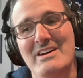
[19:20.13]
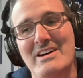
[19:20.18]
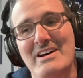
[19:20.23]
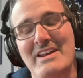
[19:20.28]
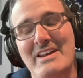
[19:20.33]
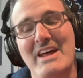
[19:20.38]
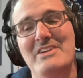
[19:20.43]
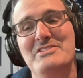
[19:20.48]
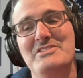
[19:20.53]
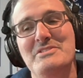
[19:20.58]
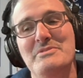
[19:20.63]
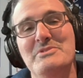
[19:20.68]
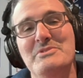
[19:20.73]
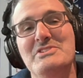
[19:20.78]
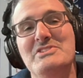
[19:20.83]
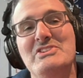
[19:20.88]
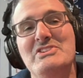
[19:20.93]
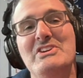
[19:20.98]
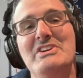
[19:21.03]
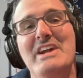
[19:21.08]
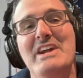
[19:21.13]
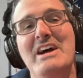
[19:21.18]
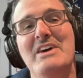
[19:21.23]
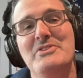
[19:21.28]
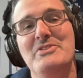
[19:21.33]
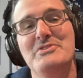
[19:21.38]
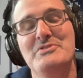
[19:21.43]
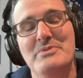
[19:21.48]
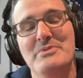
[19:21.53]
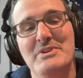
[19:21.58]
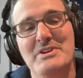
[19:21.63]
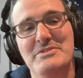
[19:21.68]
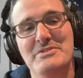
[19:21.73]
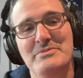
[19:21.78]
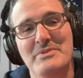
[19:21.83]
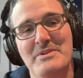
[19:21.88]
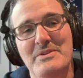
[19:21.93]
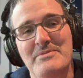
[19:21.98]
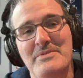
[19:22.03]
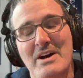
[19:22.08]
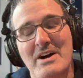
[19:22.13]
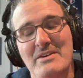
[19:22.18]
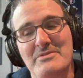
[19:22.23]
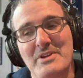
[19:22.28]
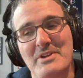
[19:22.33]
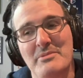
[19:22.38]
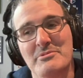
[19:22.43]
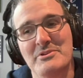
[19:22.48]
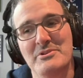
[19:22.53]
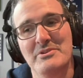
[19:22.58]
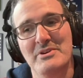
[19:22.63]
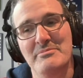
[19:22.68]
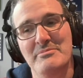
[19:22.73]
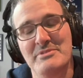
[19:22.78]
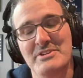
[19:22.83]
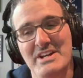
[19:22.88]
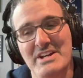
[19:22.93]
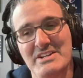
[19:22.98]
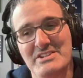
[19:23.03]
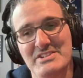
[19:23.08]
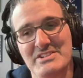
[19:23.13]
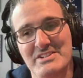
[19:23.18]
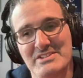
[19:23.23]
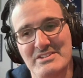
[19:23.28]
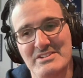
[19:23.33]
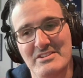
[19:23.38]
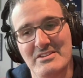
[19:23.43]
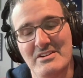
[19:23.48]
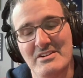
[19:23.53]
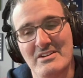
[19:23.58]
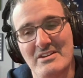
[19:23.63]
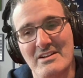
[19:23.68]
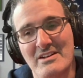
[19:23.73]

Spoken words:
announced she was sitting out the 2025 WNBA season.